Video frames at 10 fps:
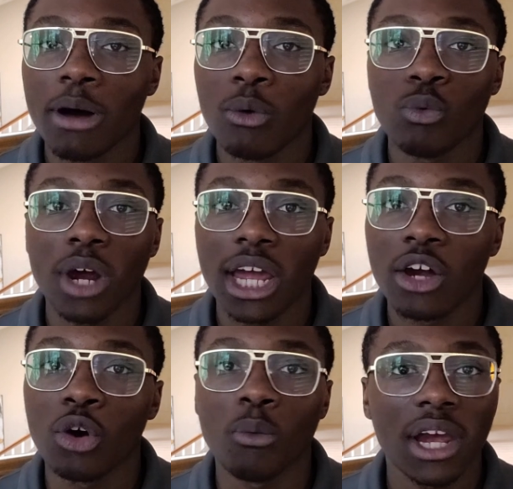about
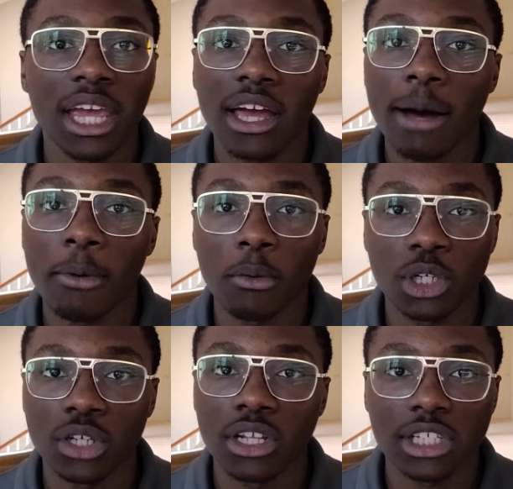rank or ranking up or
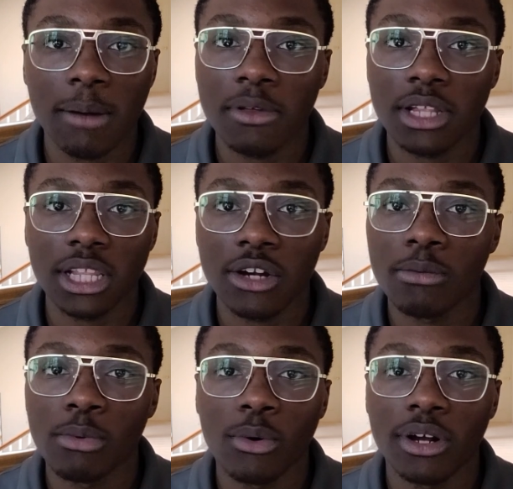reaching the top of the
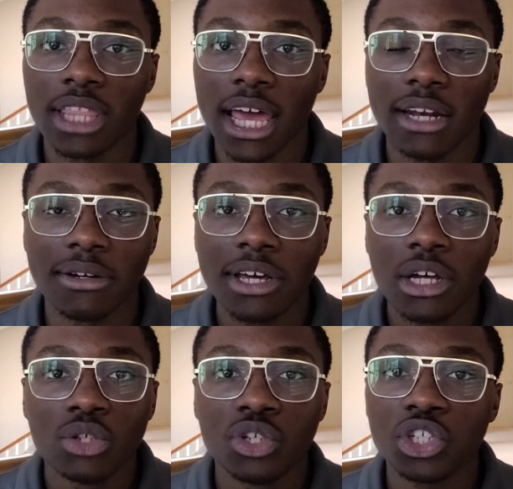leaderboard, then
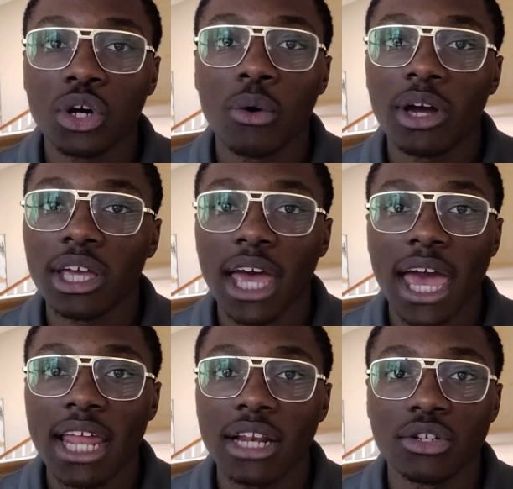just going
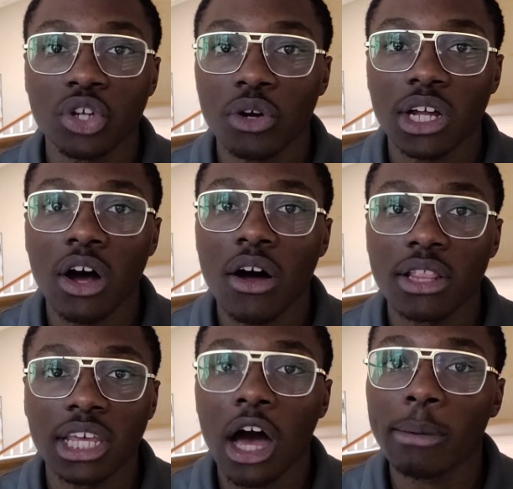ahead and turning
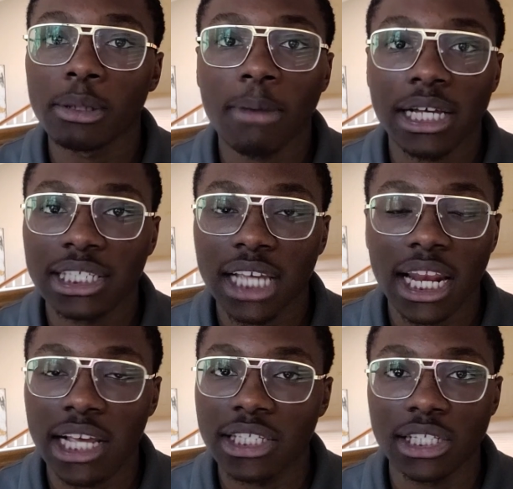on the optimized
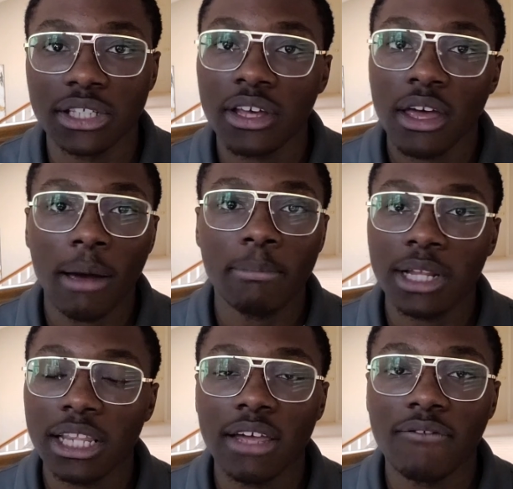settings is
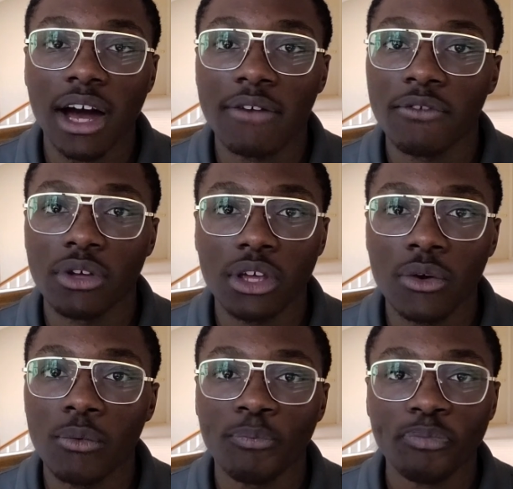completely fine for
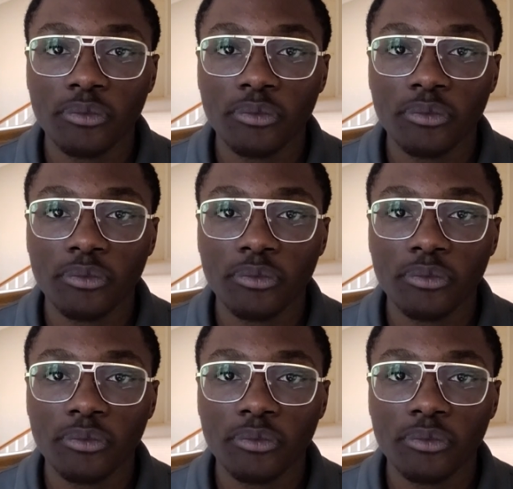you.